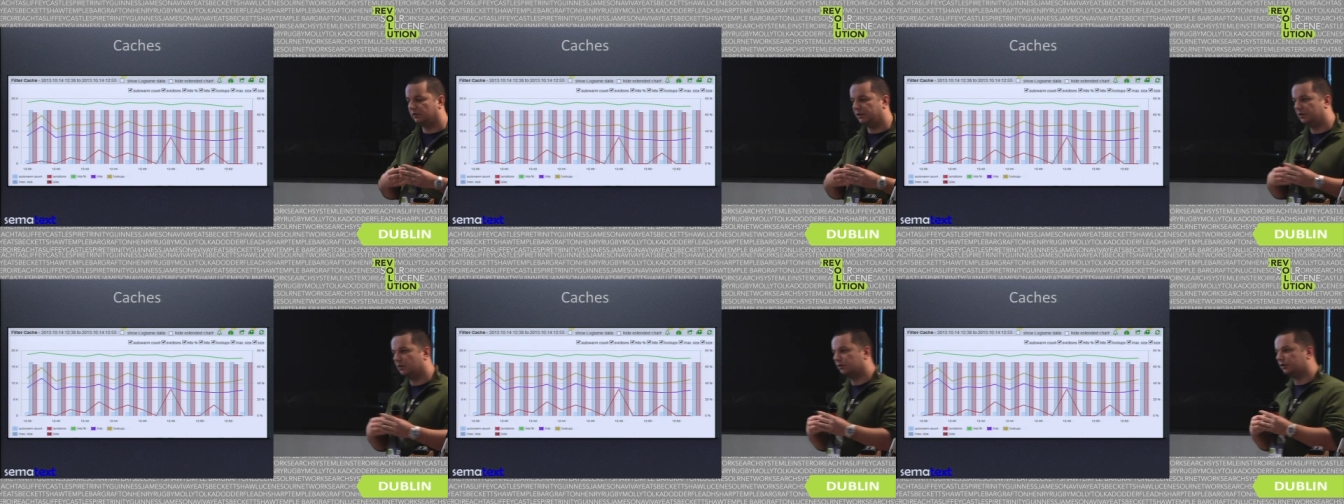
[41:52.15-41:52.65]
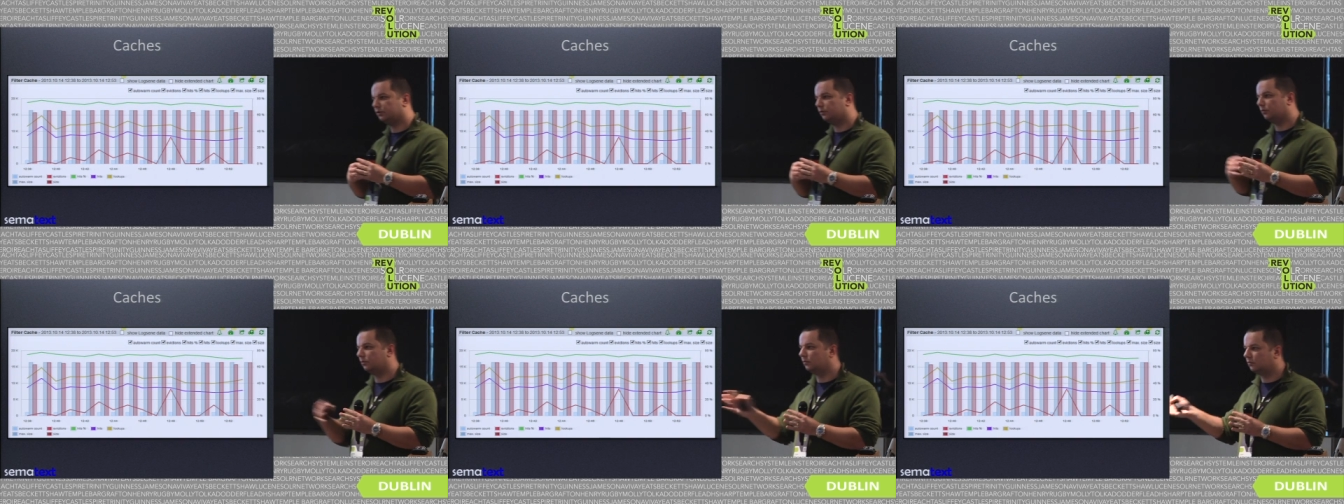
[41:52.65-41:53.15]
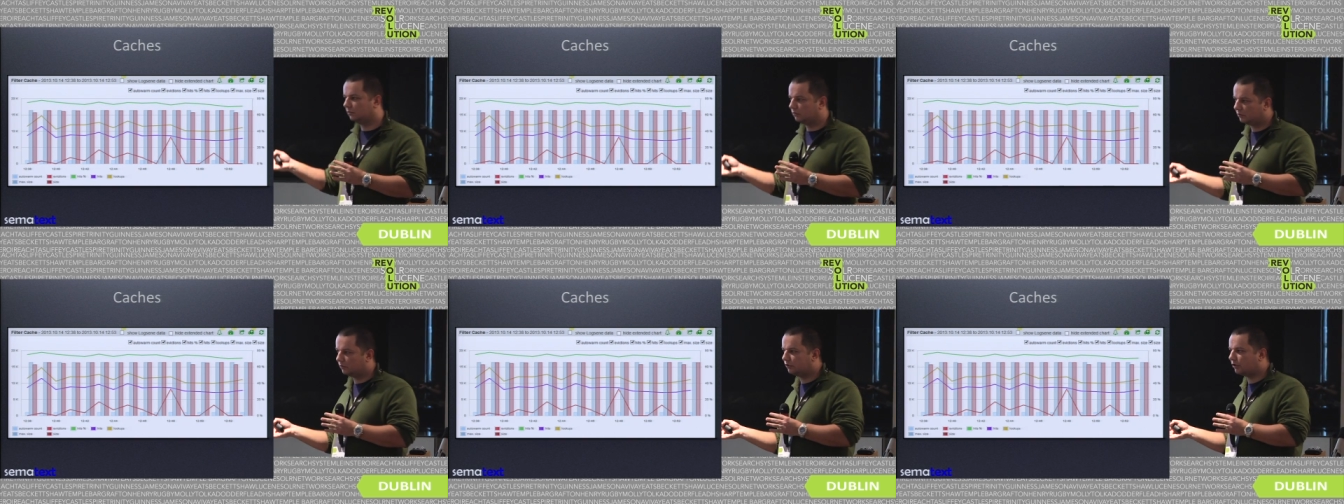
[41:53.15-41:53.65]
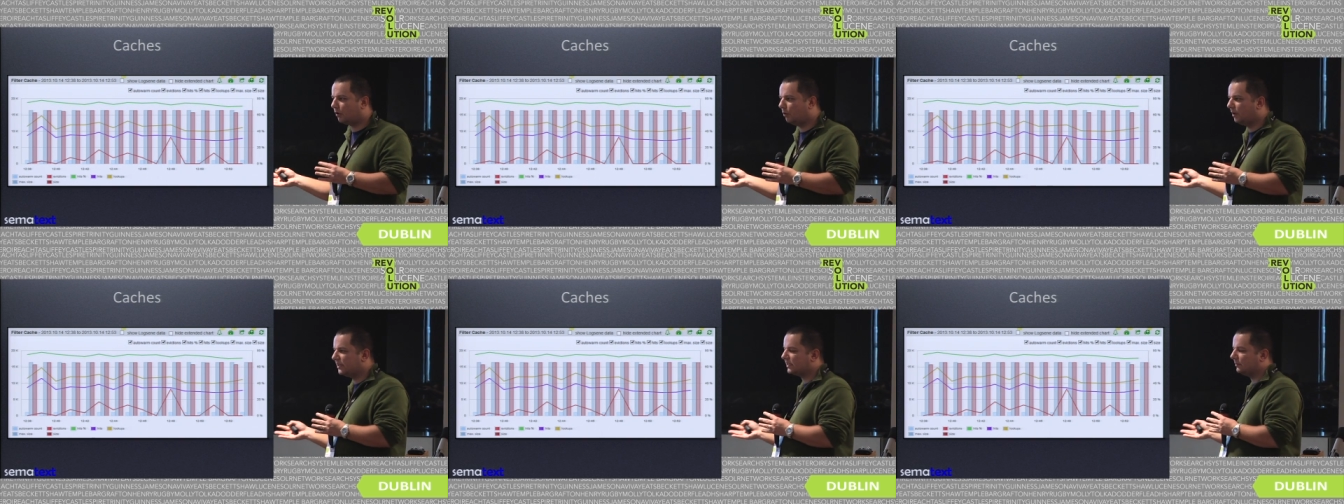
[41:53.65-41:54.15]
in order to throw
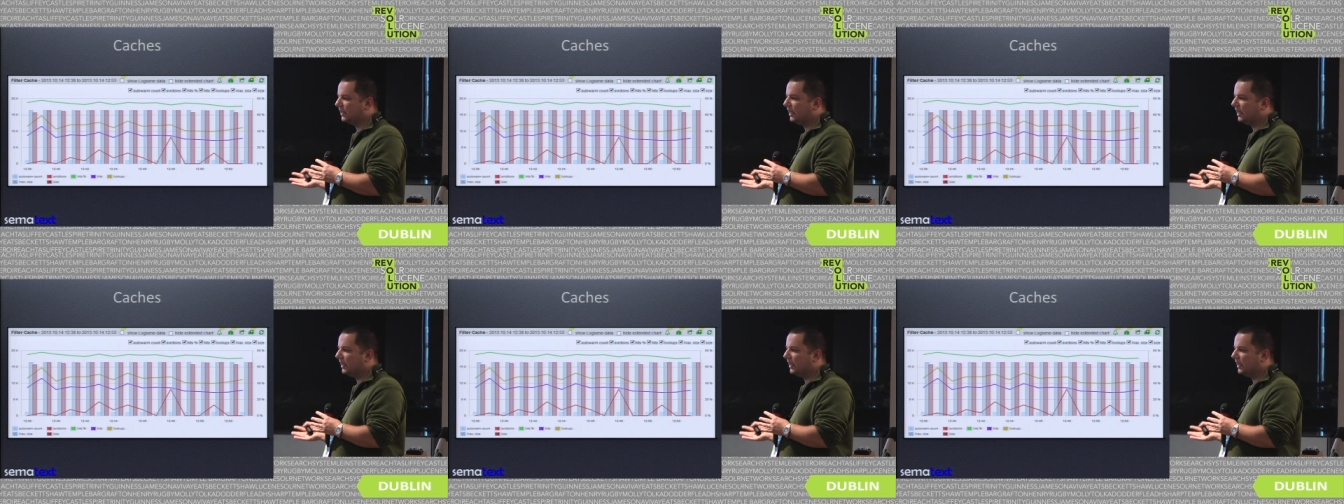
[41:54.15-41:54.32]
away some